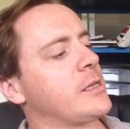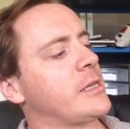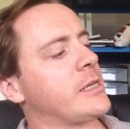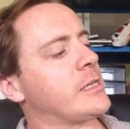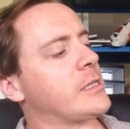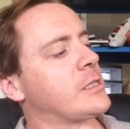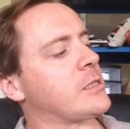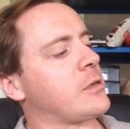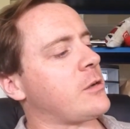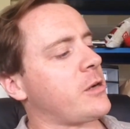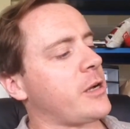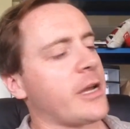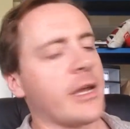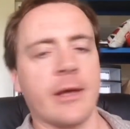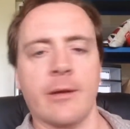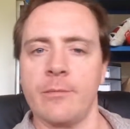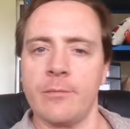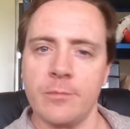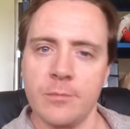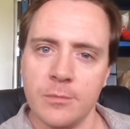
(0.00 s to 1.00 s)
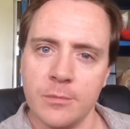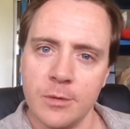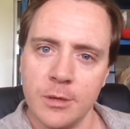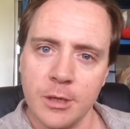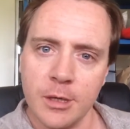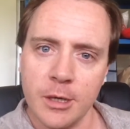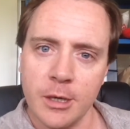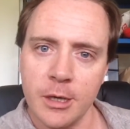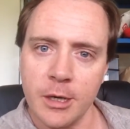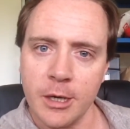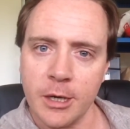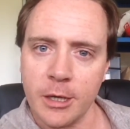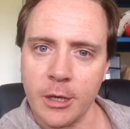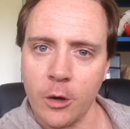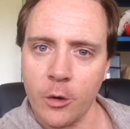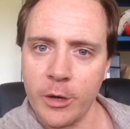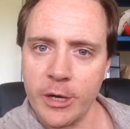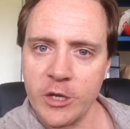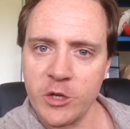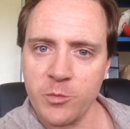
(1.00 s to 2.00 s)
in time,
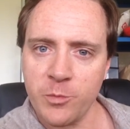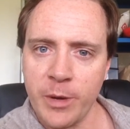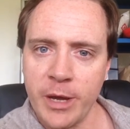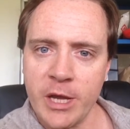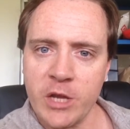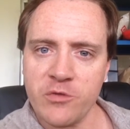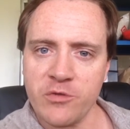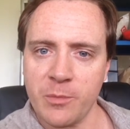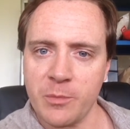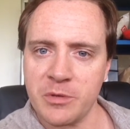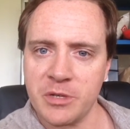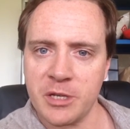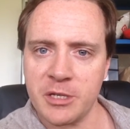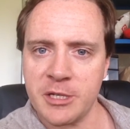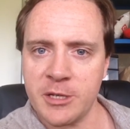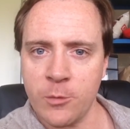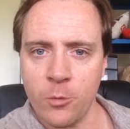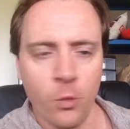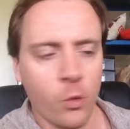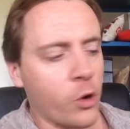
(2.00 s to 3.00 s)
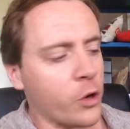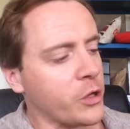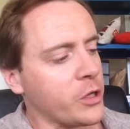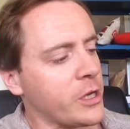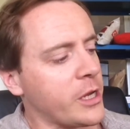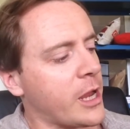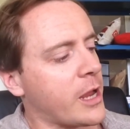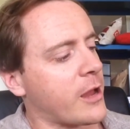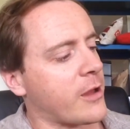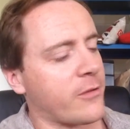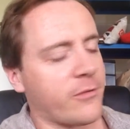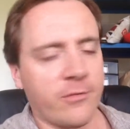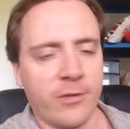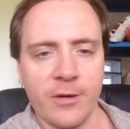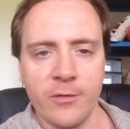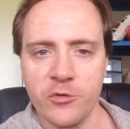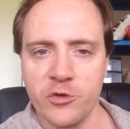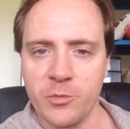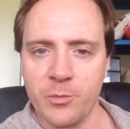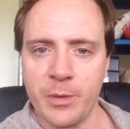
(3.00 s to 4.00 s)
now each page representing one year,
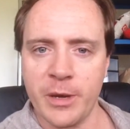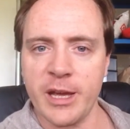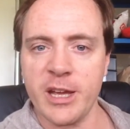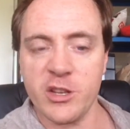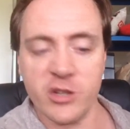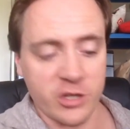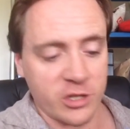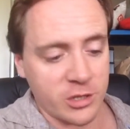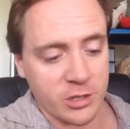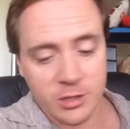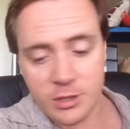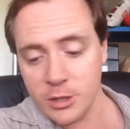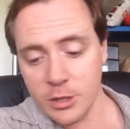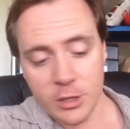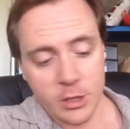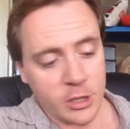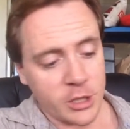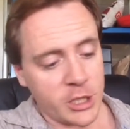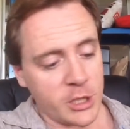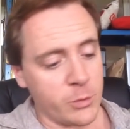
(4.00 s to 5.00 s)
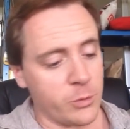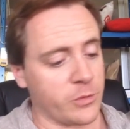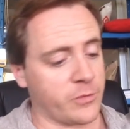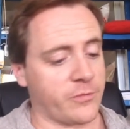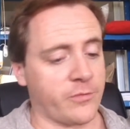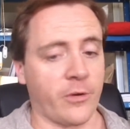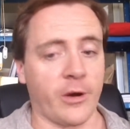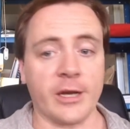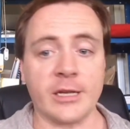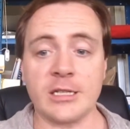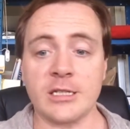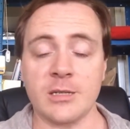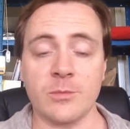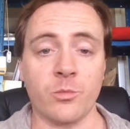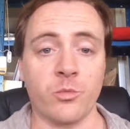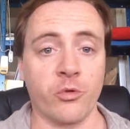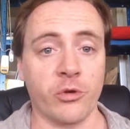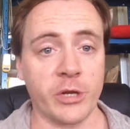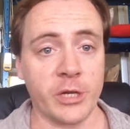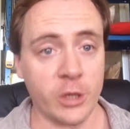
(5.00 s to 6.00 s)
500 pages, you would find some
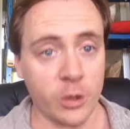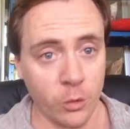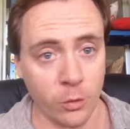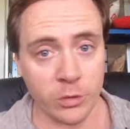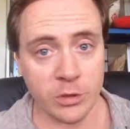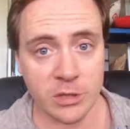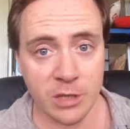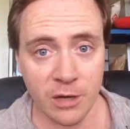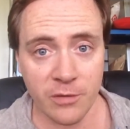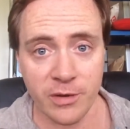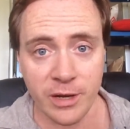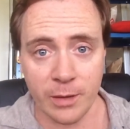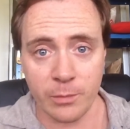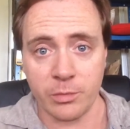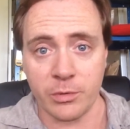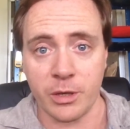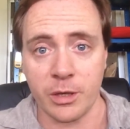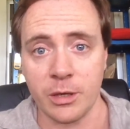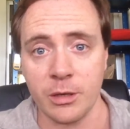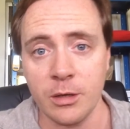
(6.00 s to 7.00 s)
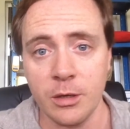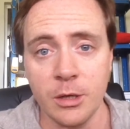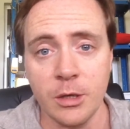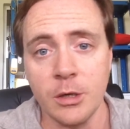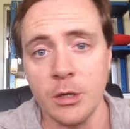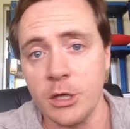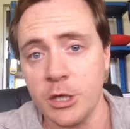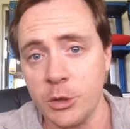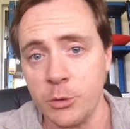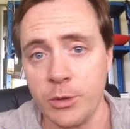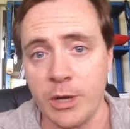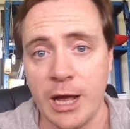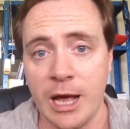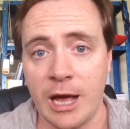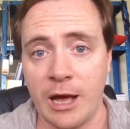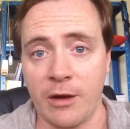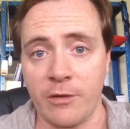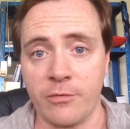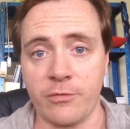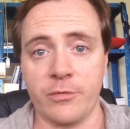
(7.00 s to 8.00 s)
pretty cool stuff happening. You
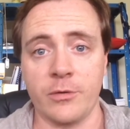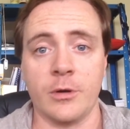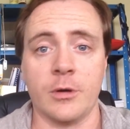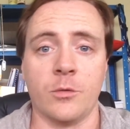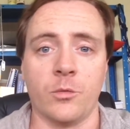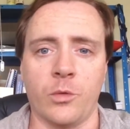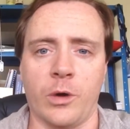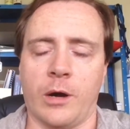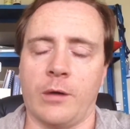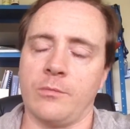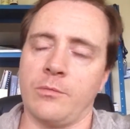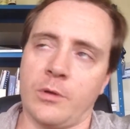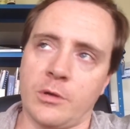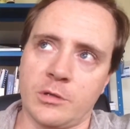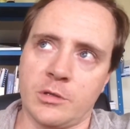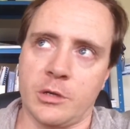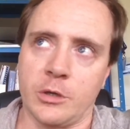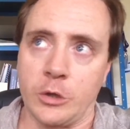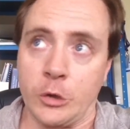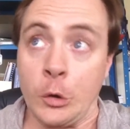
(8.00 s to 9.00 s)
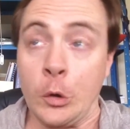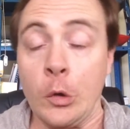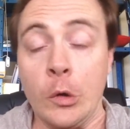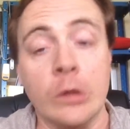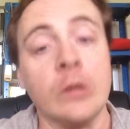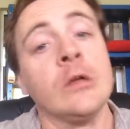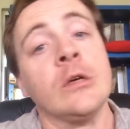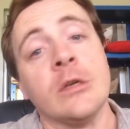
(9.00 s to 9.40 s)
have, well, not so cool,